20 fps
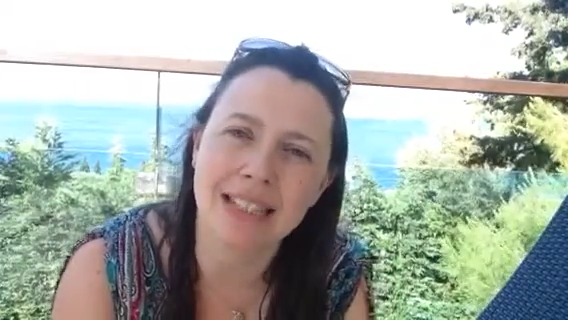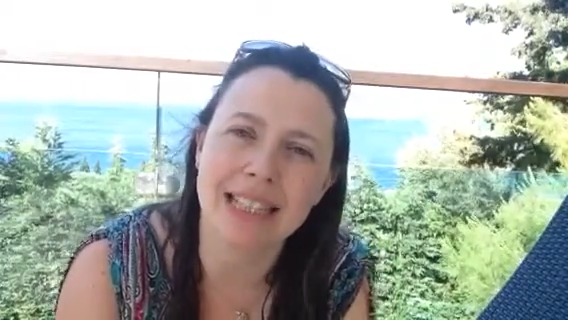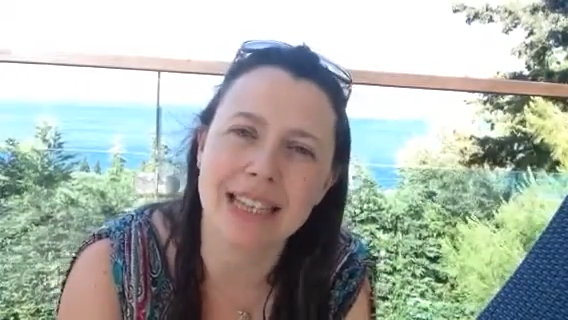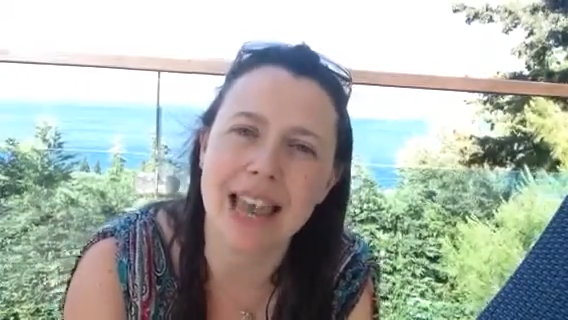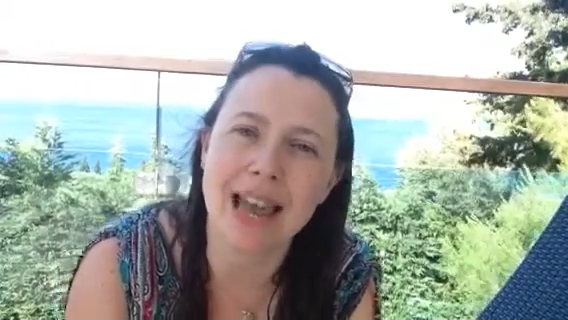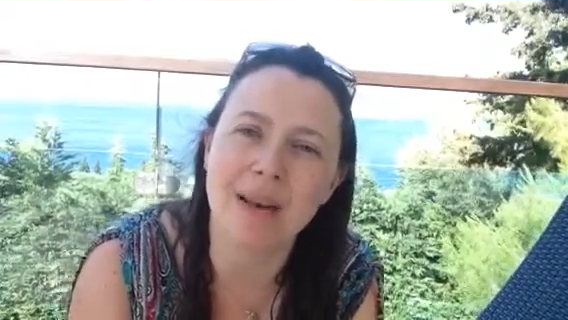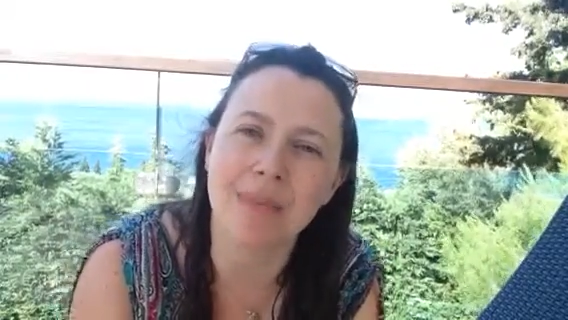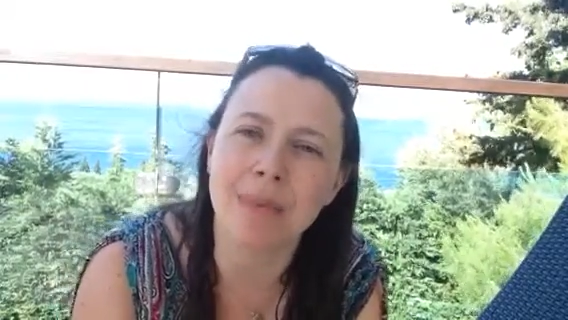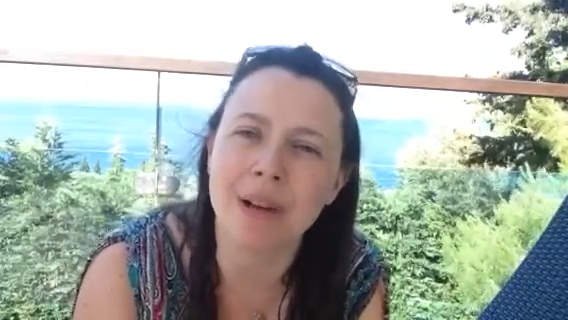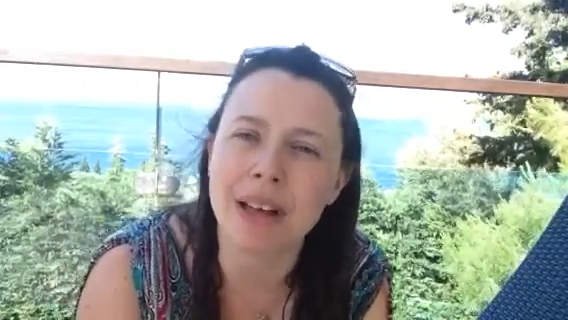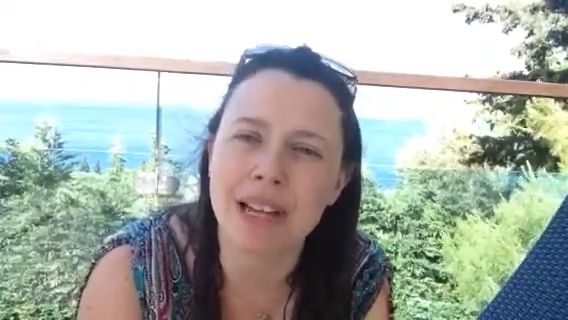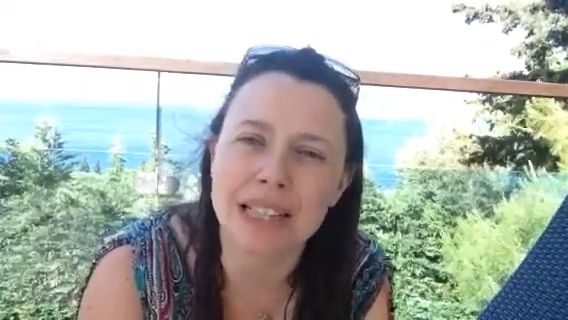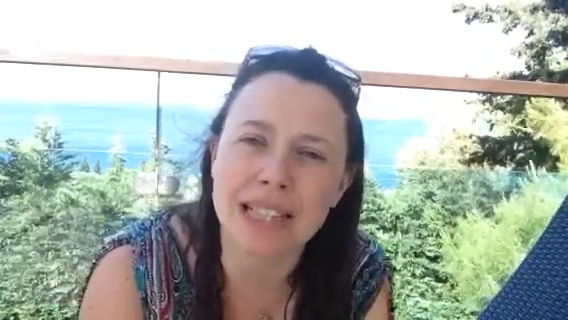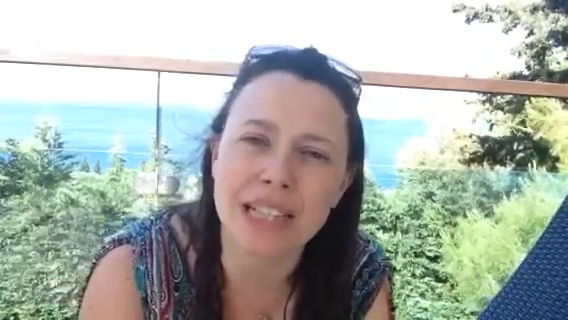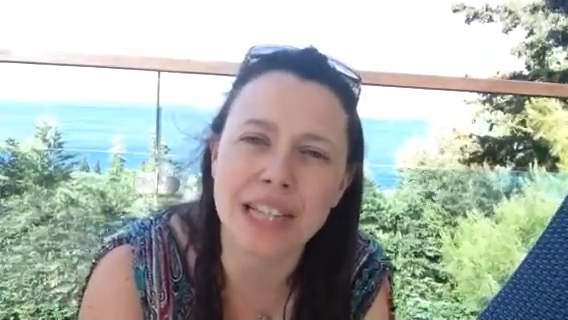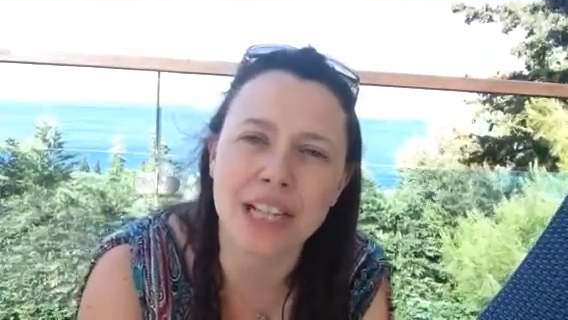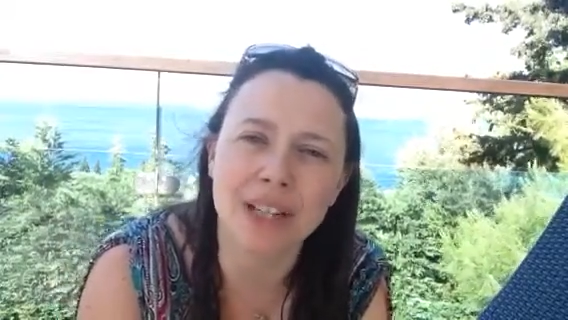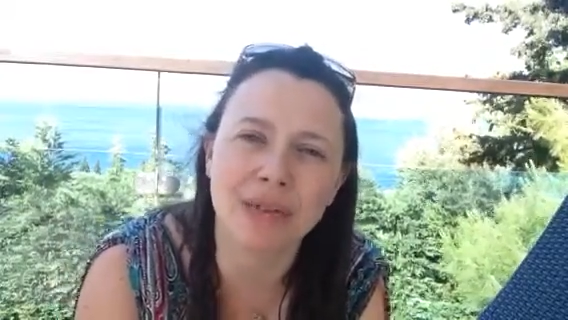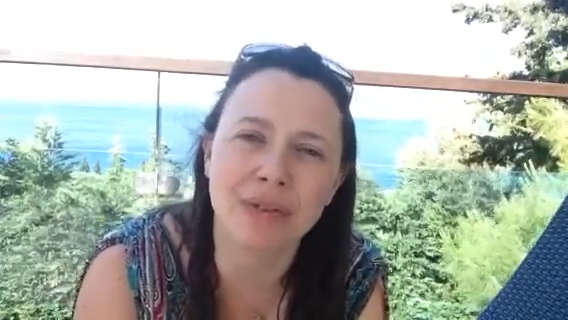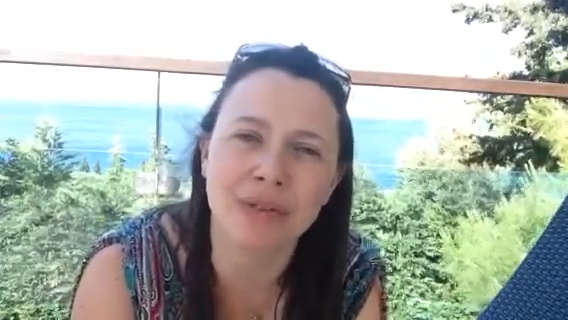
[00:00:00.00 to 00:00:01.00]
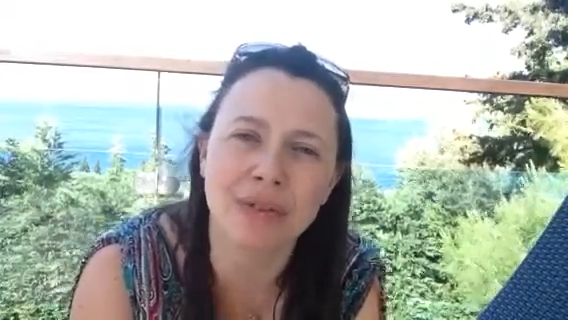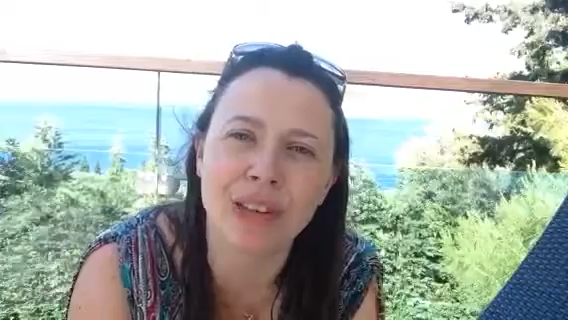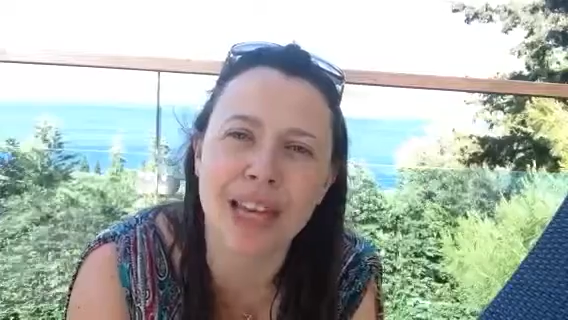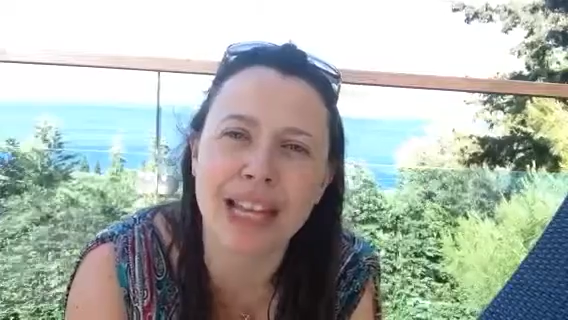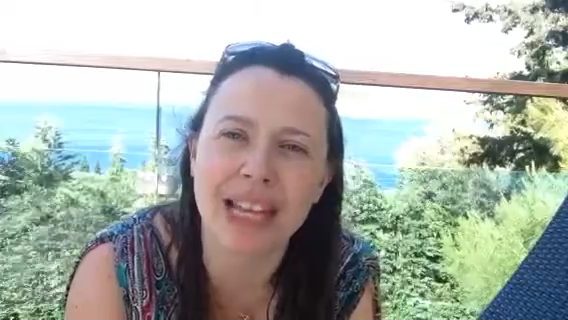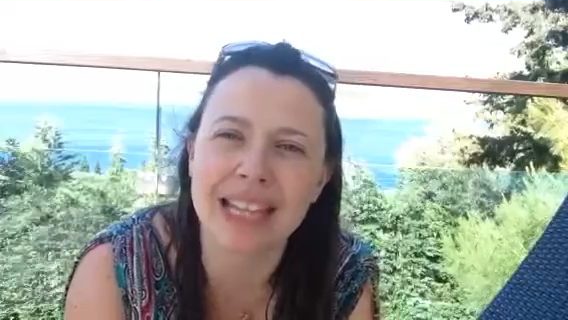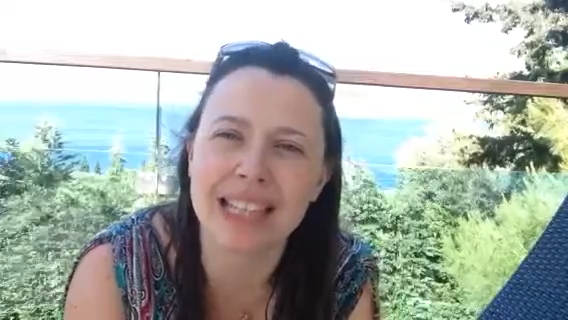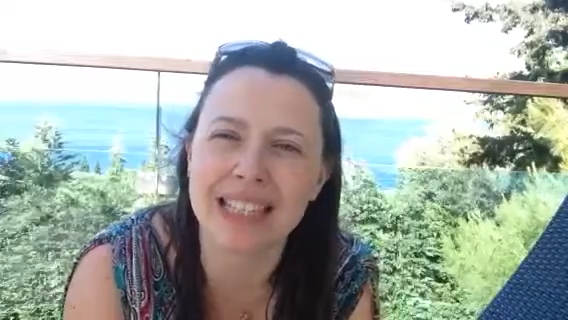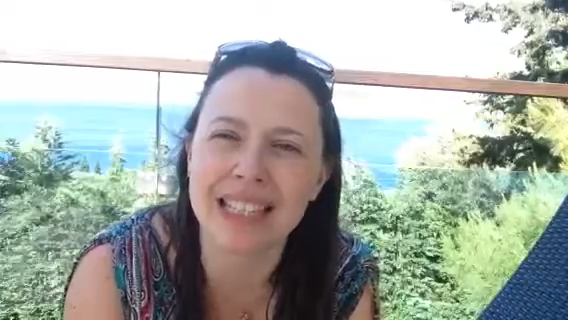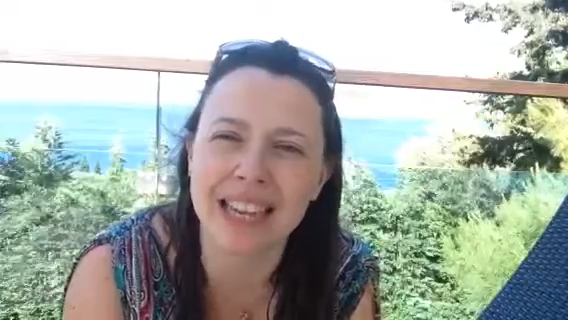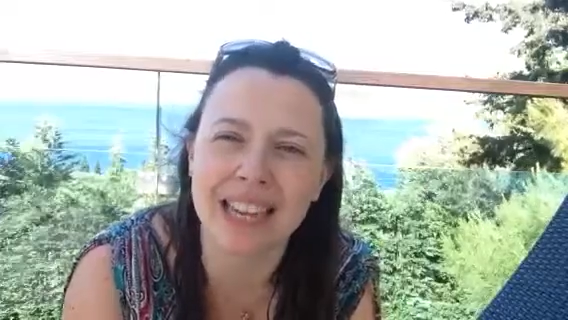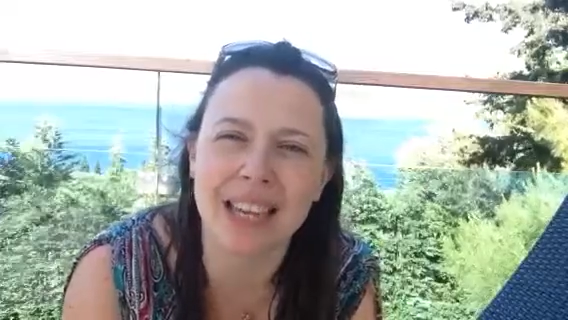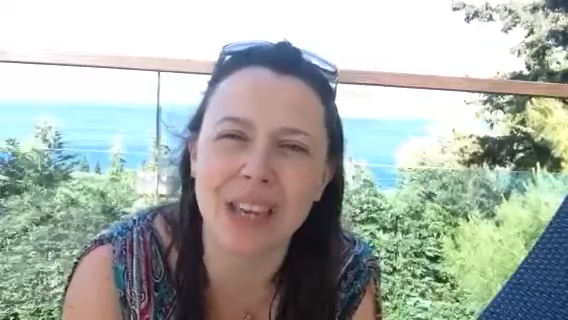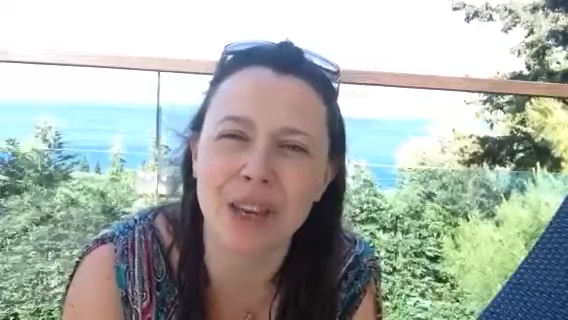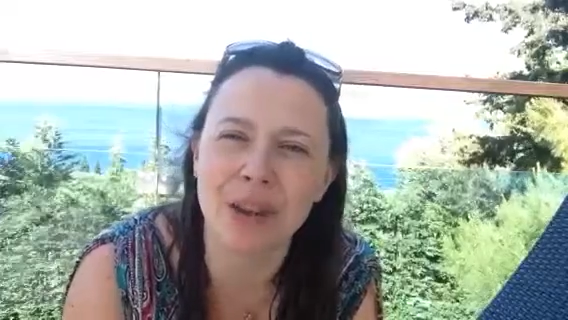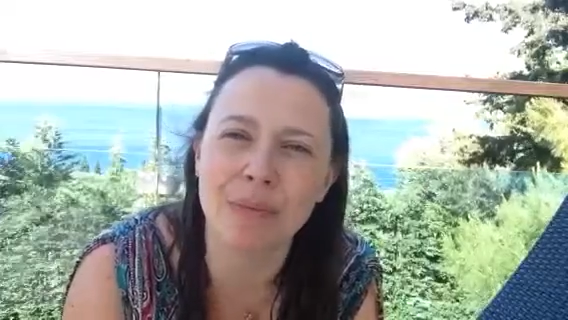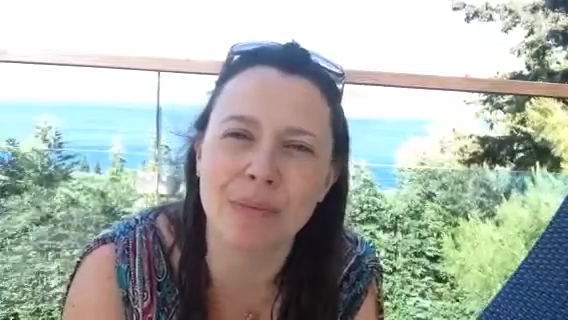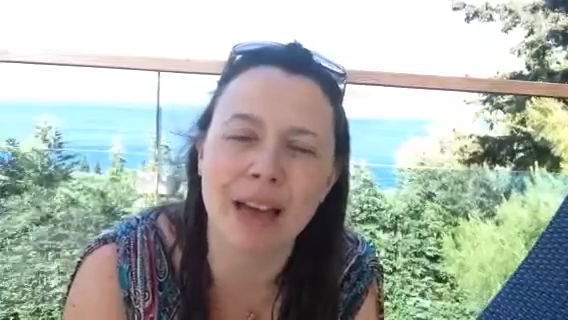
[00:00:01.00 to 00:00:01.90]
to get past certain feelings that you